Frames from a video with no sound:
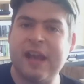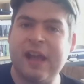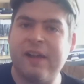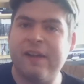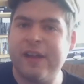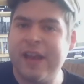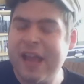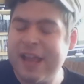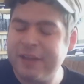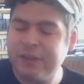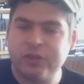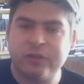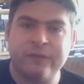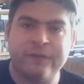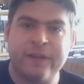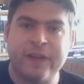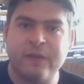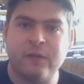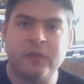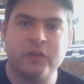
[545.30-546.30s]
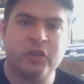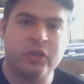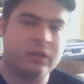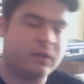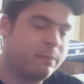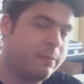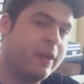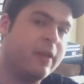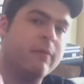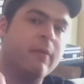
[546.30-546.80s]
Now, an extra thing which
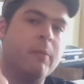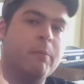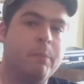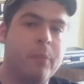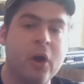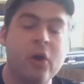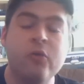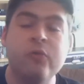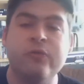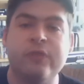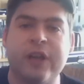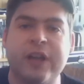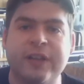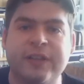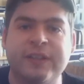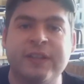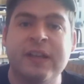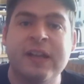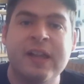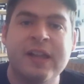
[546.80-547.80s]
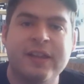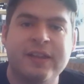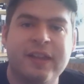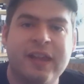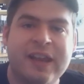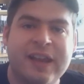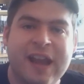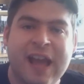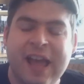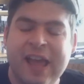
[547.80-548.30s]
is a bit of a bonus,
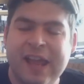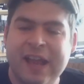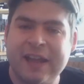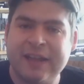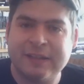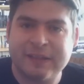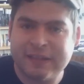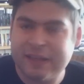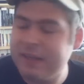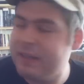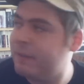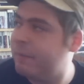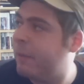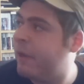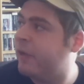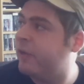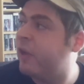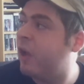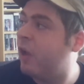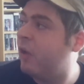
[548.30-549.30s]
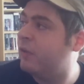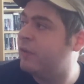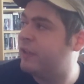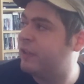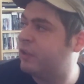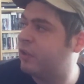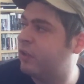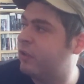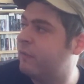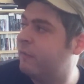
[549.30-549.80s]
and that is, since my gold
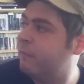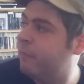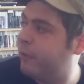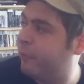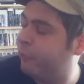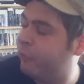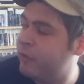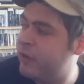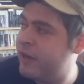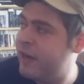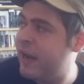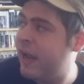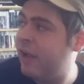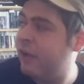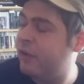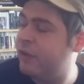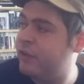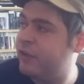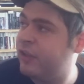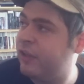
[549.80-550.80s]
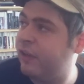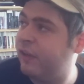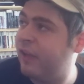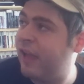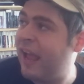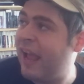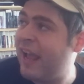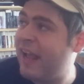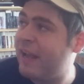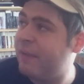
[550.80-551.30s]
is going to be running out
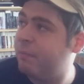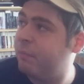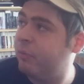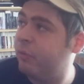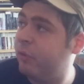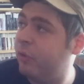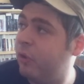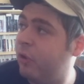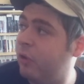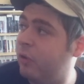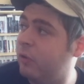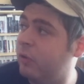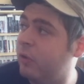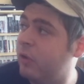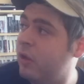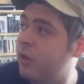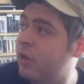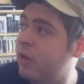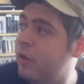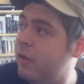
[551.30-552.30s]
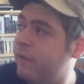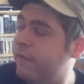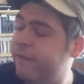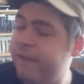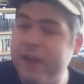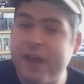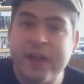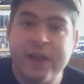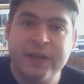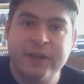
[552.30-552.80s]
until April
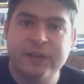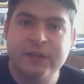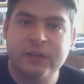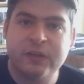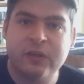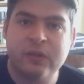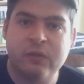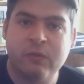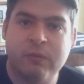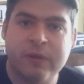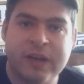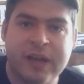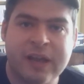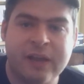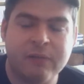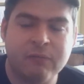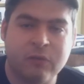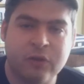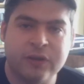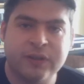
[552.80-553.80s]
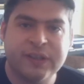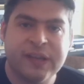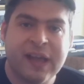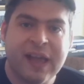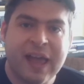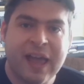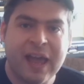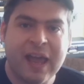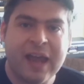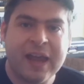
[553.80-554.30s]
first, when it runs
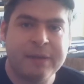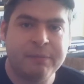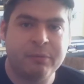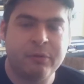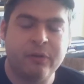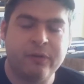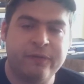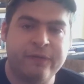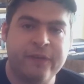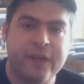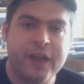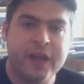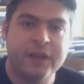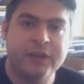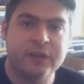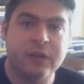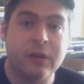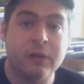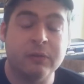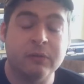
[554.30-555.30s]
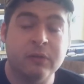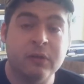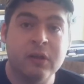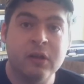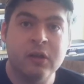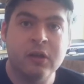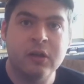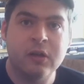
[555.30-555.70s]
out April first on